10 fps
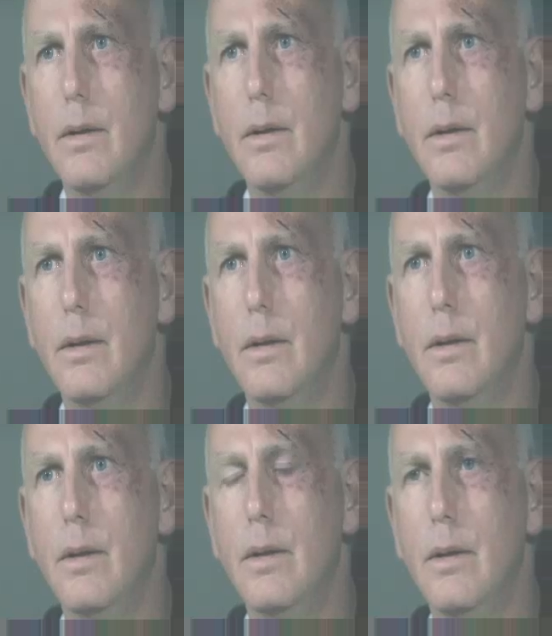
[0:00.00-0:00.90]

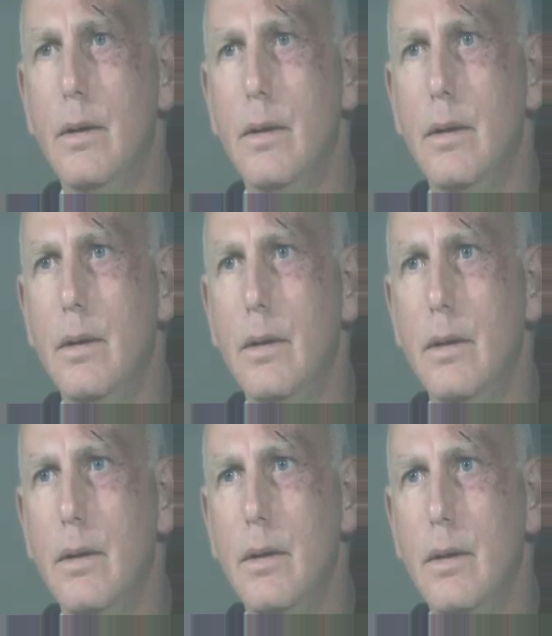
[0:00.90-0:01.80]

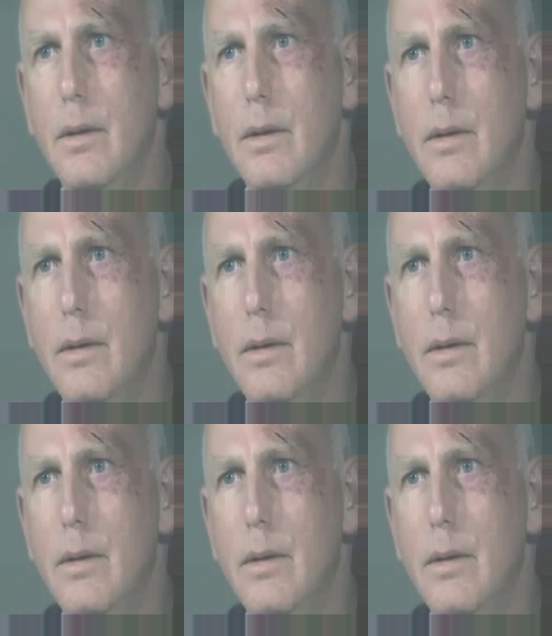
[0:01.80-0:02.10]
Nothing is said.